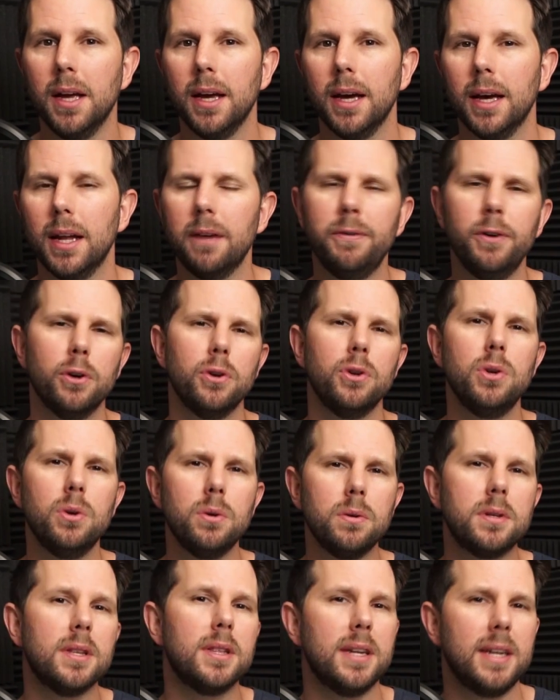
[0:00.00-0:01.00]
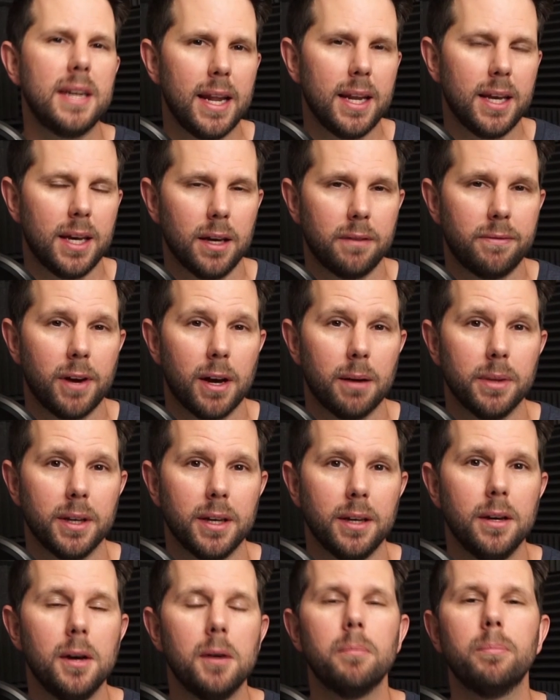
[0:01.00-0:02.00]
And if you're new to the Data Geek
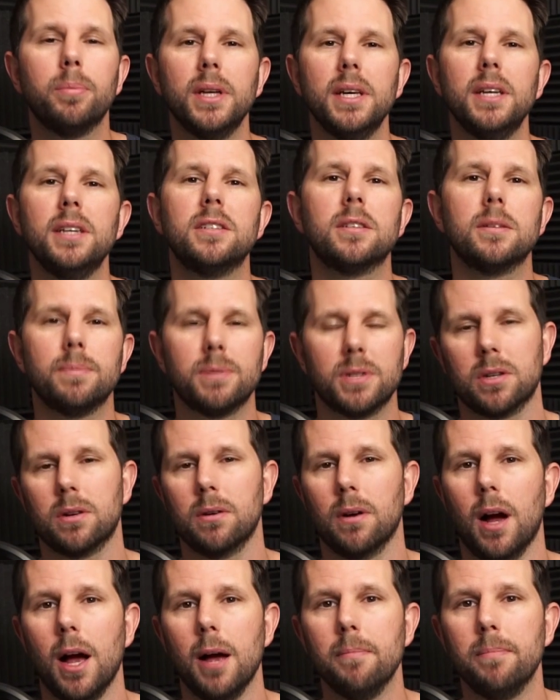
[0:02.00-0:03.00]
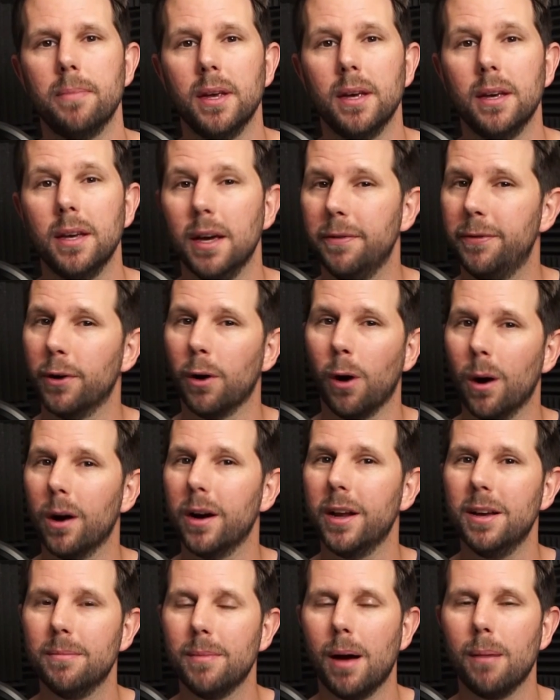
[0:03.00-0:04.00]
family, please subscribe. If you're
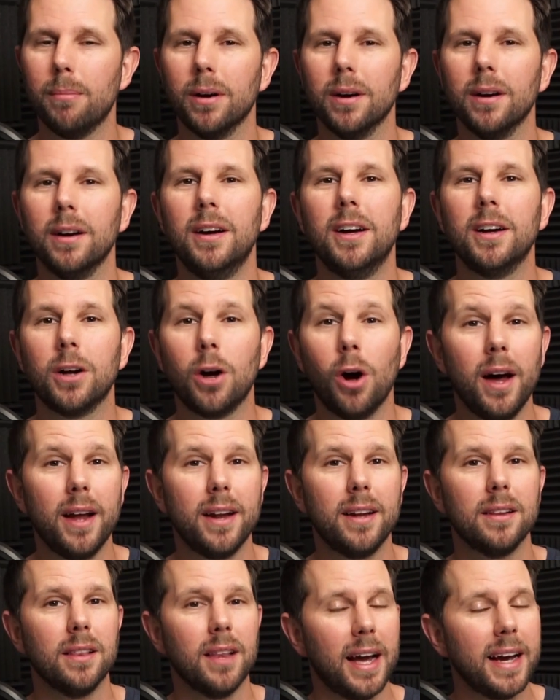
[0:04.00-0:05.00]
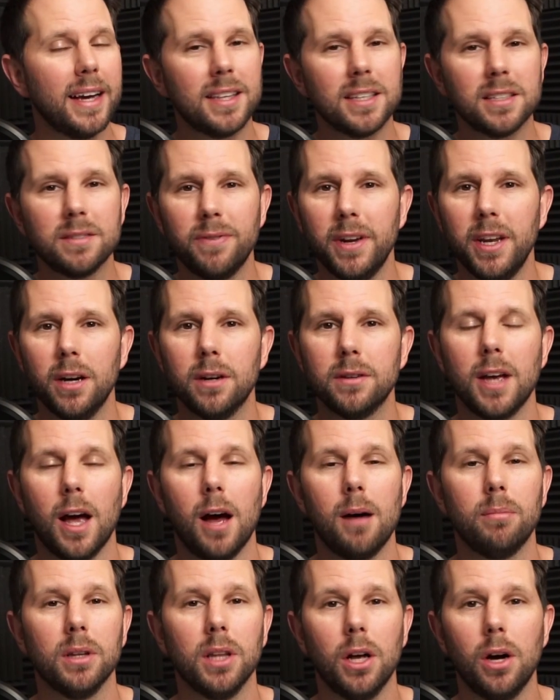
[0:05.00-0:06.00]
already a member, go ahead and like this video
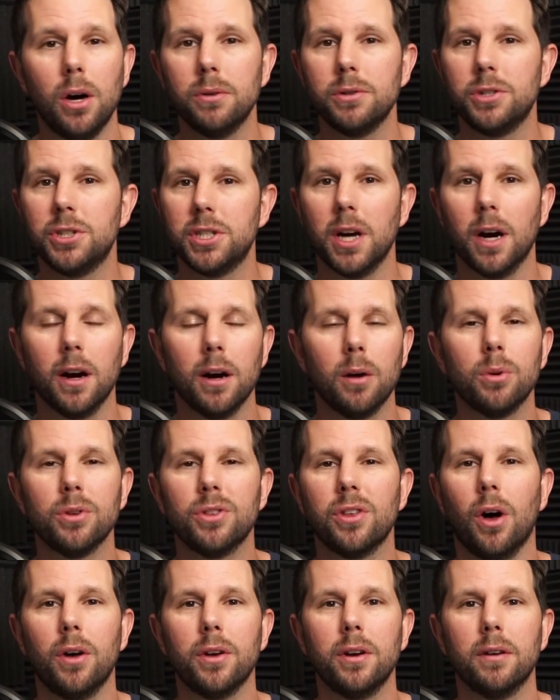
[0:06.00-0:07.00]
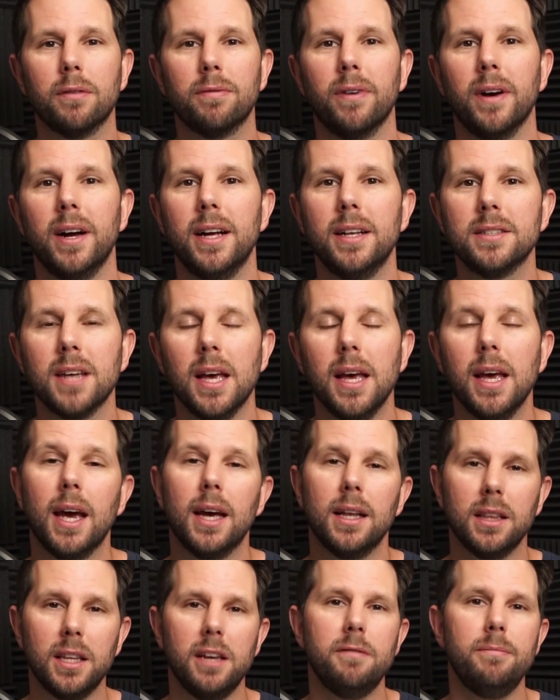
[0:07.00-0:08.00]
down below, share it with all your friends,
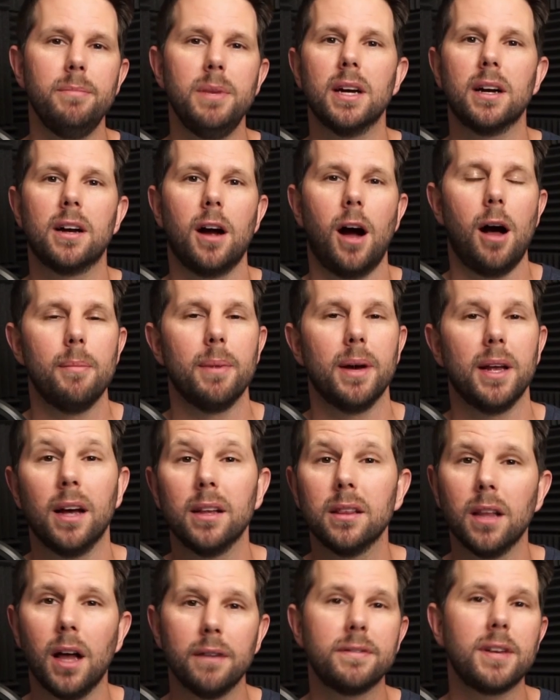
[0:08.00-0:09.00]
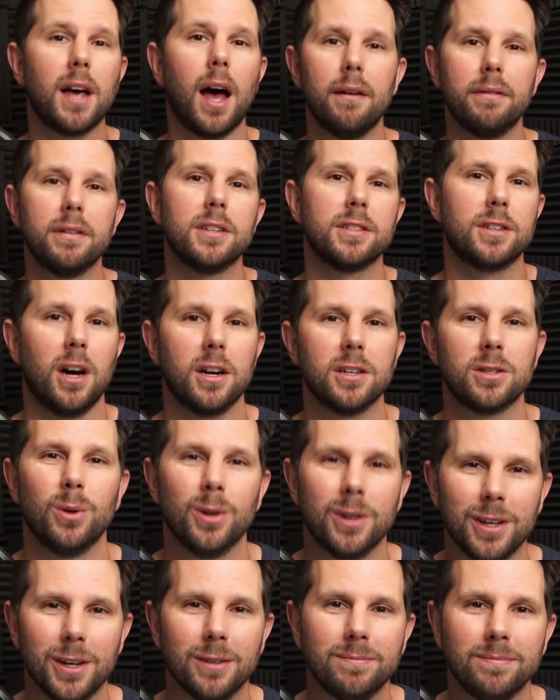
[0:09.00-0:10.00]
and leave me a comment. I'd love to have a discussion
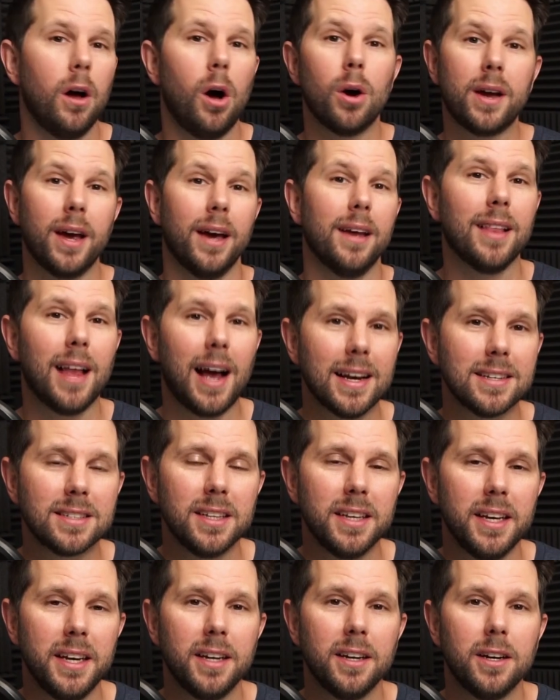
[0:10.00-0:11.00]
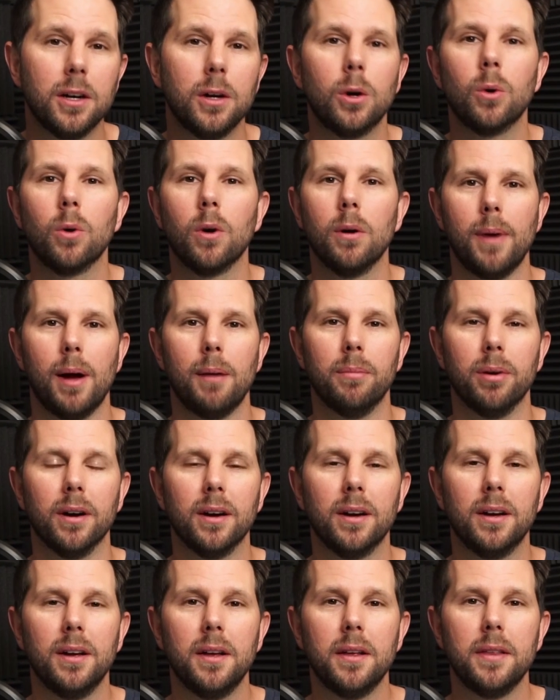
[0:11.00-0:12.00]
with you. Okay, lastly,
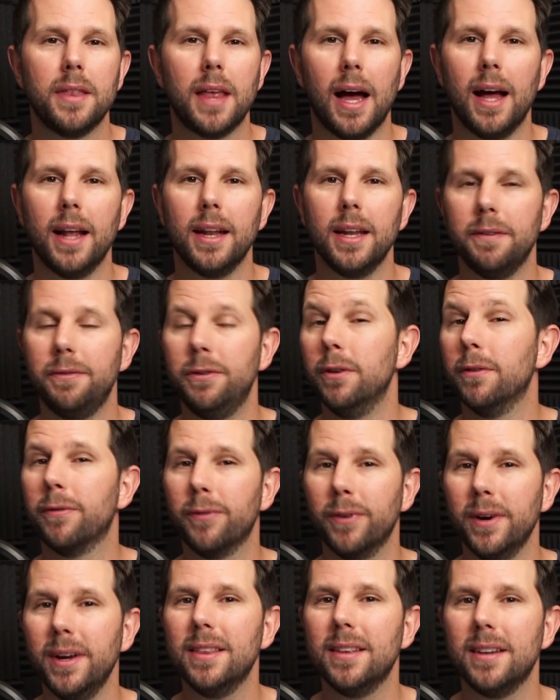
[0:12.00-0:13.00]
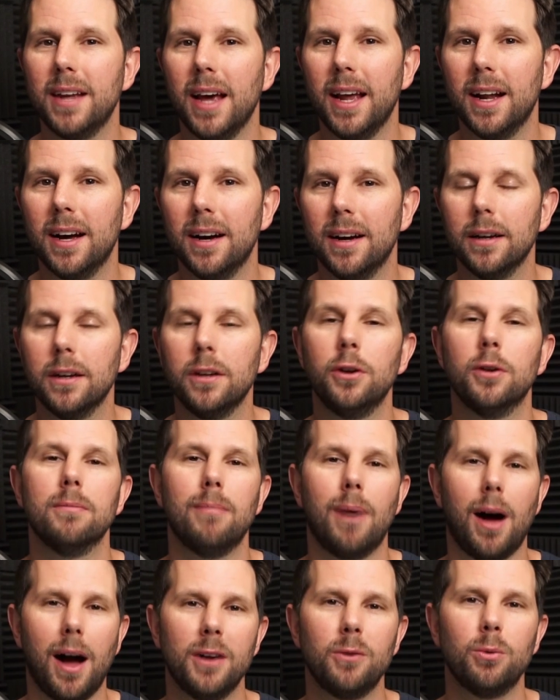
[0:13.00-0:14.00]
remember that if you free the data, your
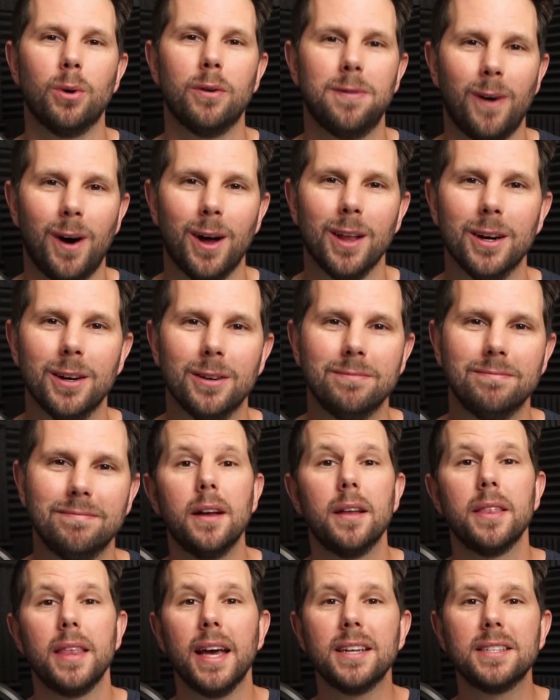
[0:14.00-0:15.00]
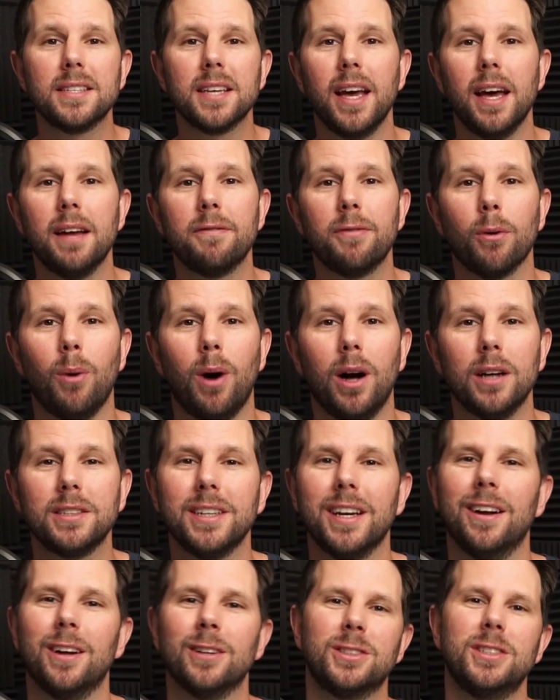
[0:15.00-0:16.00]
mind will follow. Thanks again for
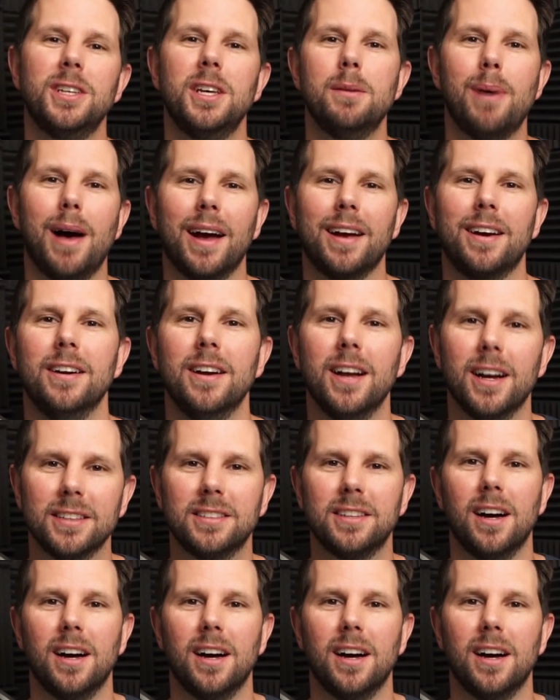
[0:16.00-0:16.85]
watching, and I'll see you back here next